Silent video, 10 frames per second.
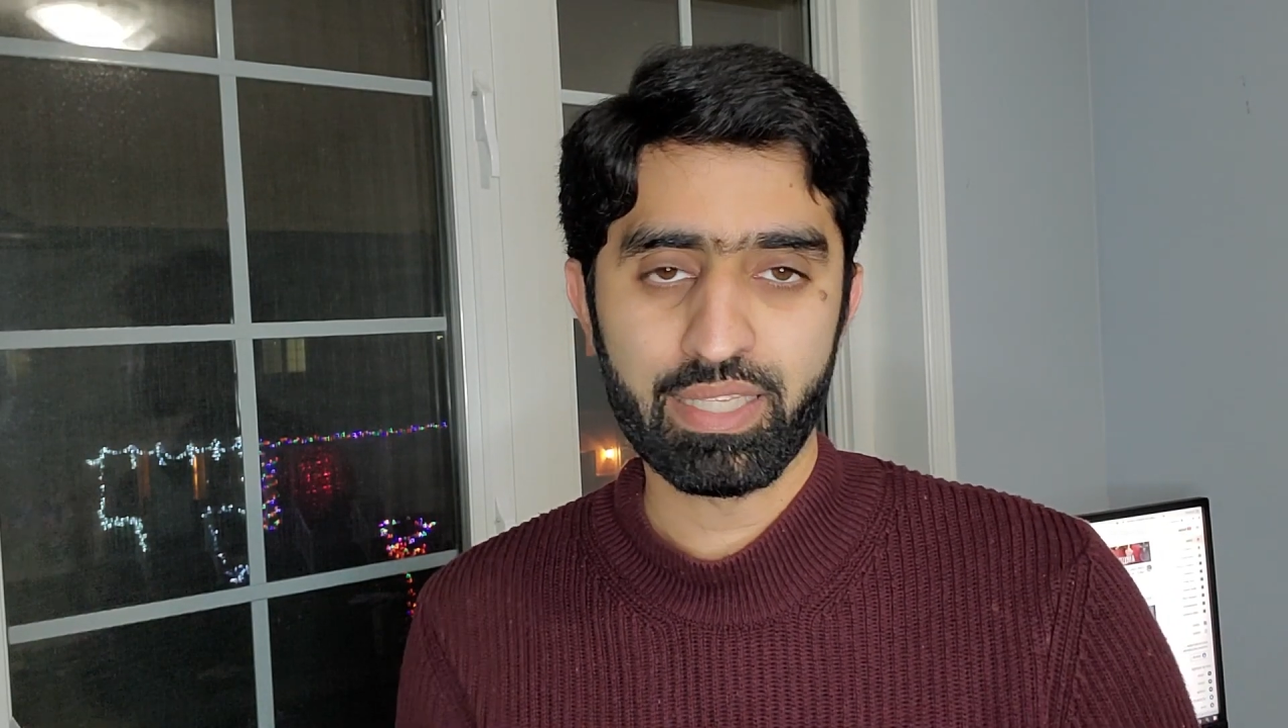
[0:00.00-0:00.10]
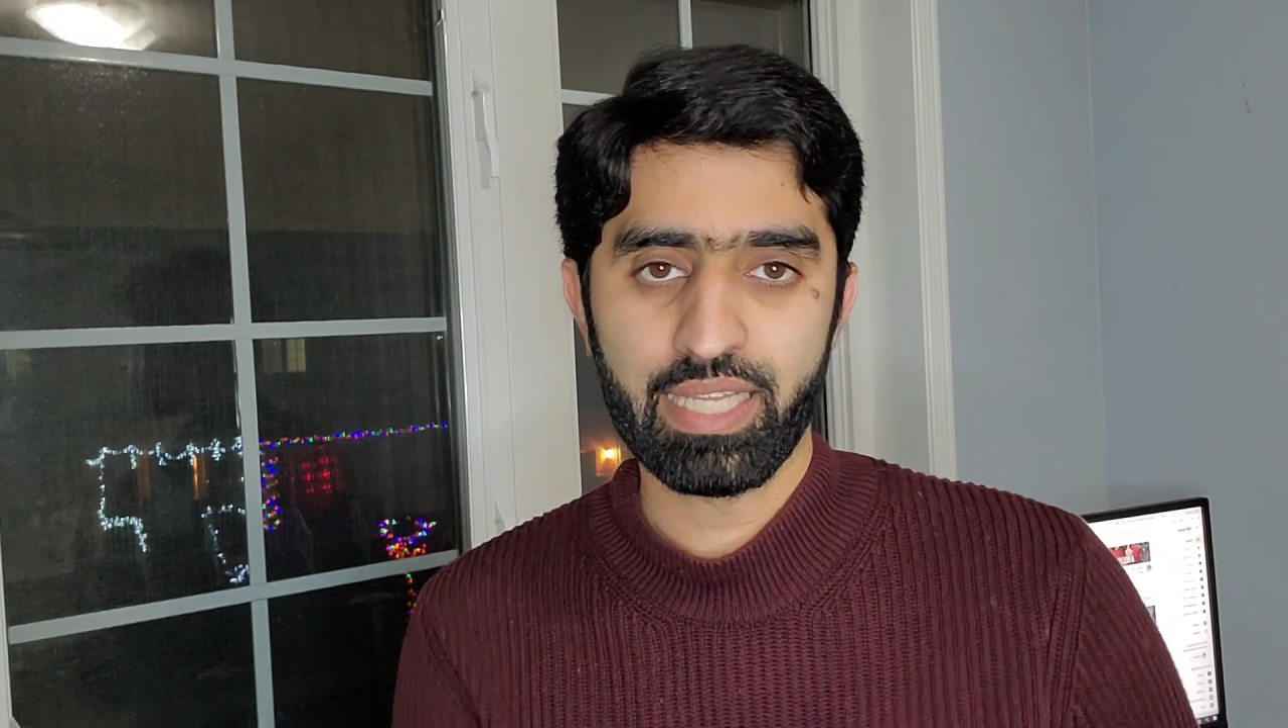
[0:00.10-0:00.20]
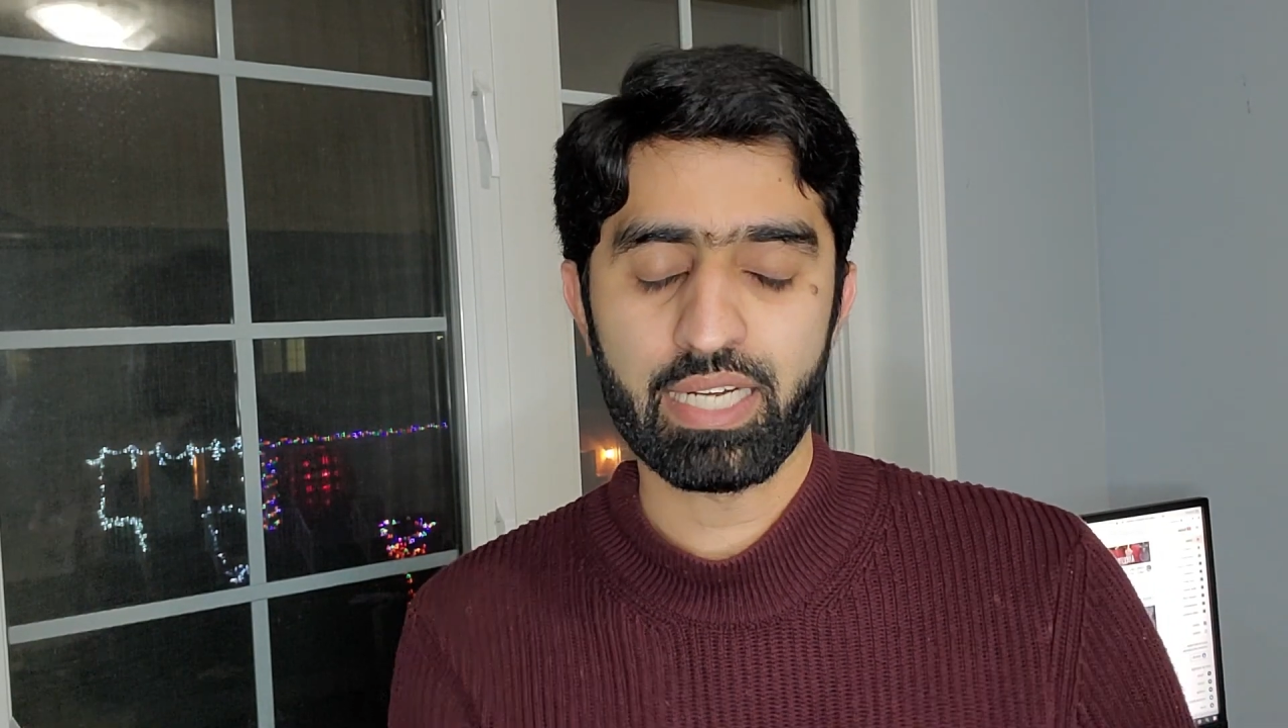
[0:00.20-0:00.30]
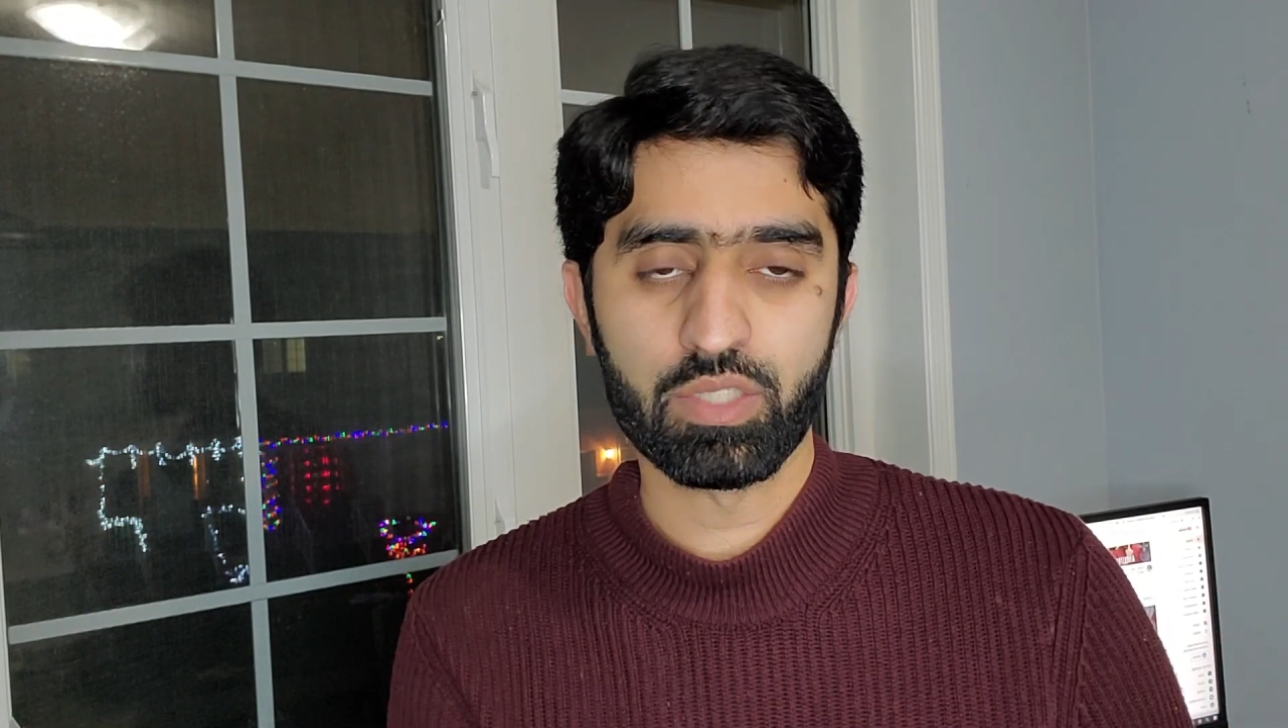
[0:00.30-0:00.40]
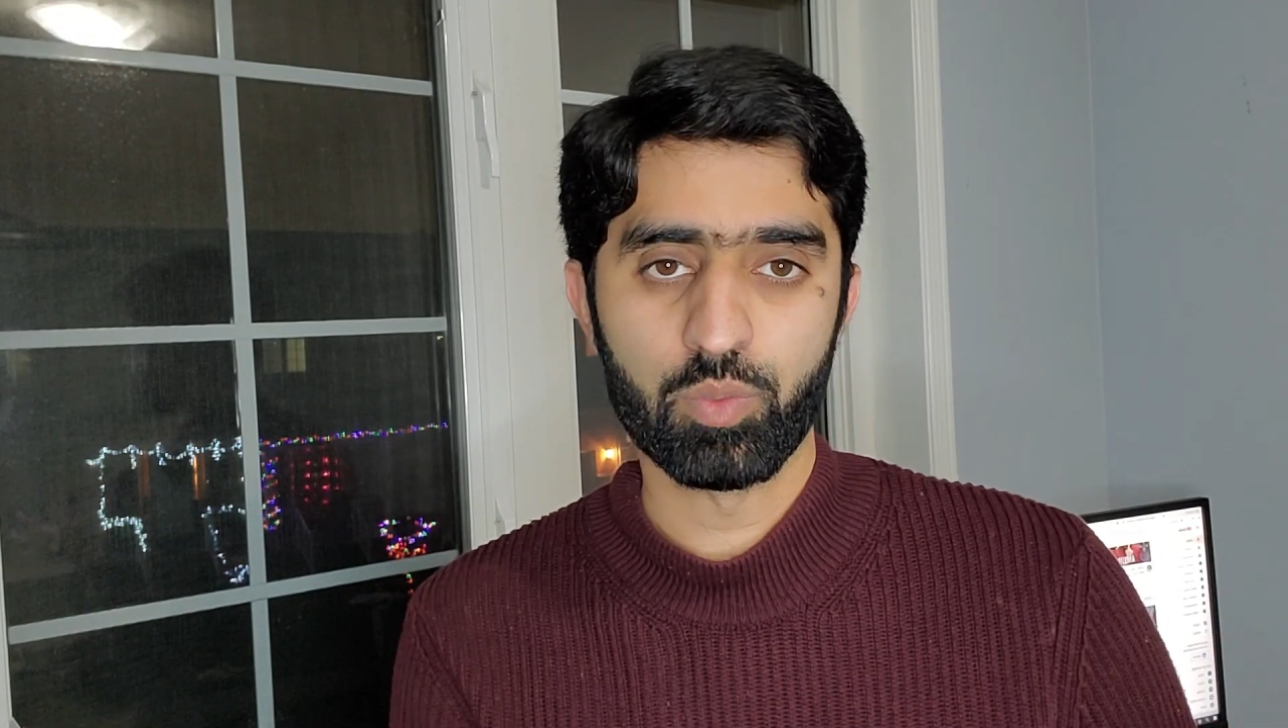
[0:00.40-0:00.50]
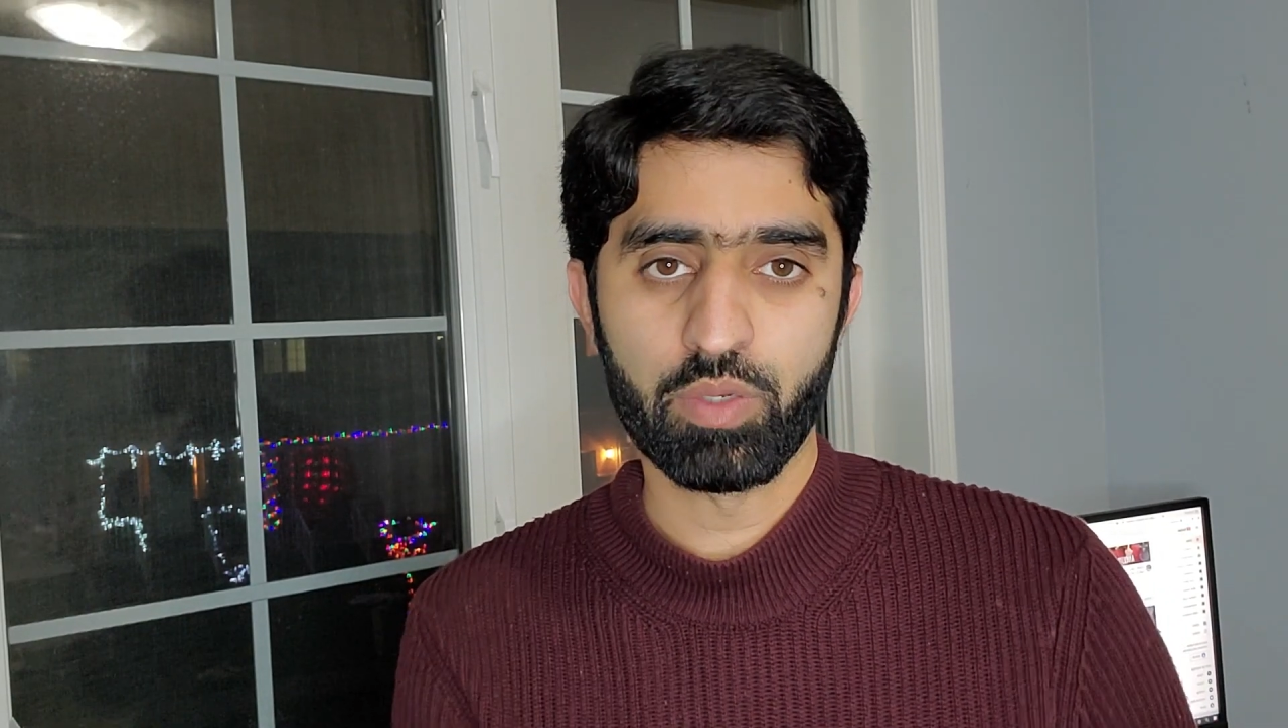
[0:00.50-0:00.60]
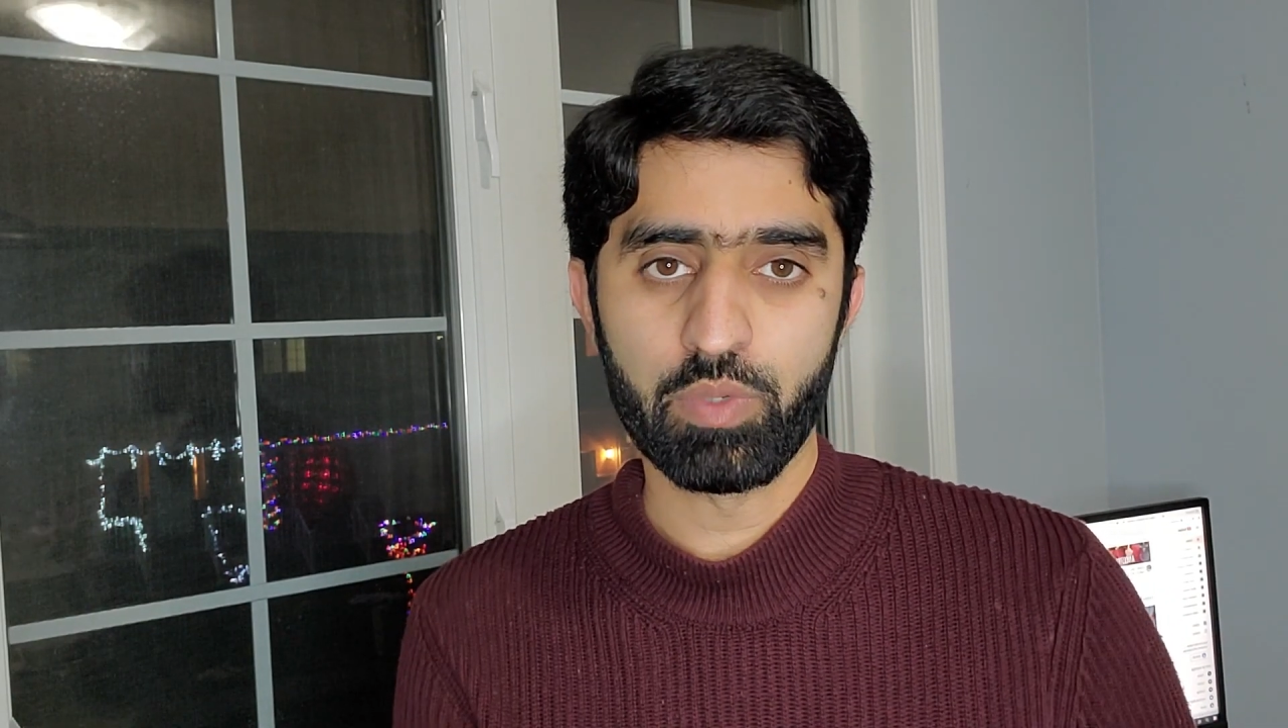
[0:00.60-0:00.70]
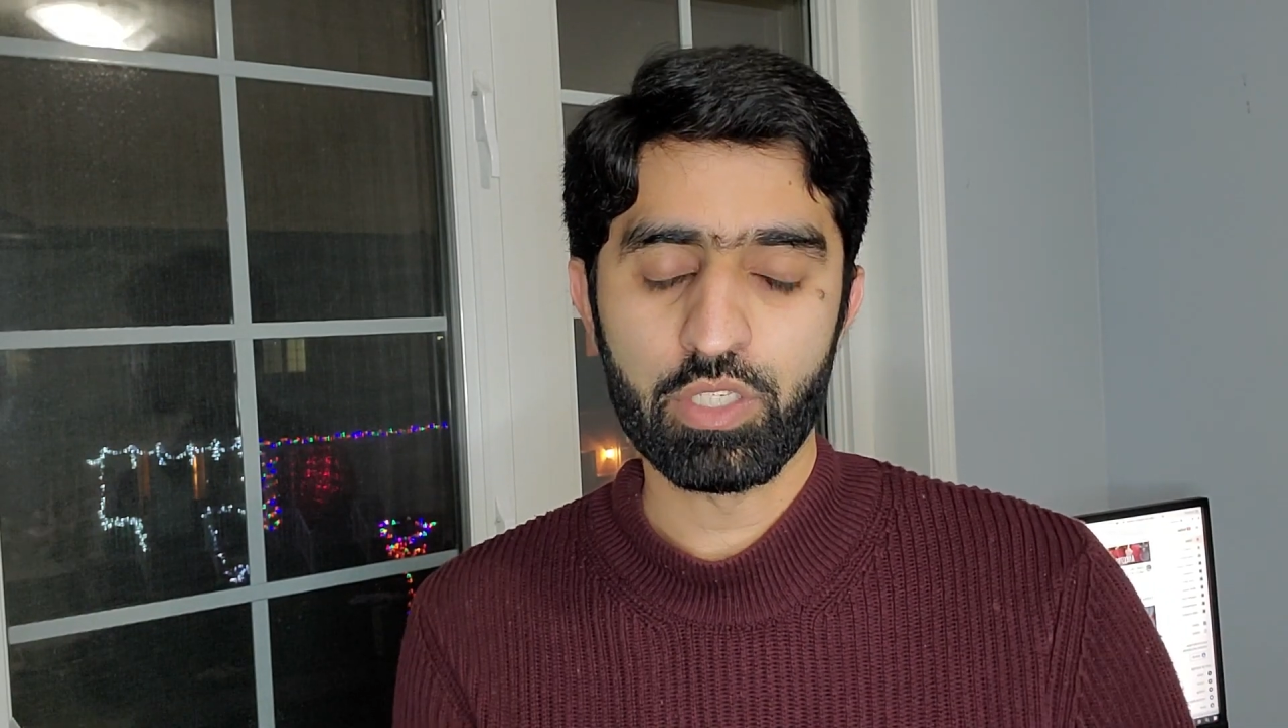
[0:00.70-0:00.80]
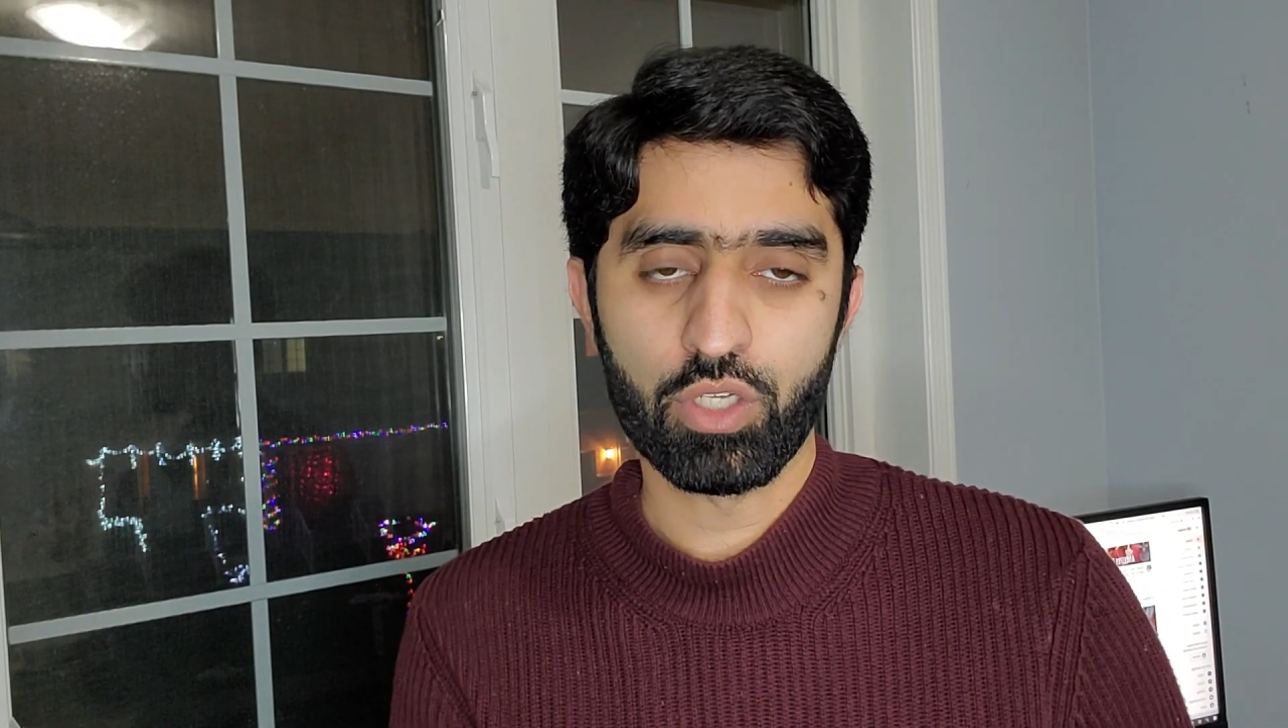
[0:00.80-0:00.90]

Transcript: and that is where we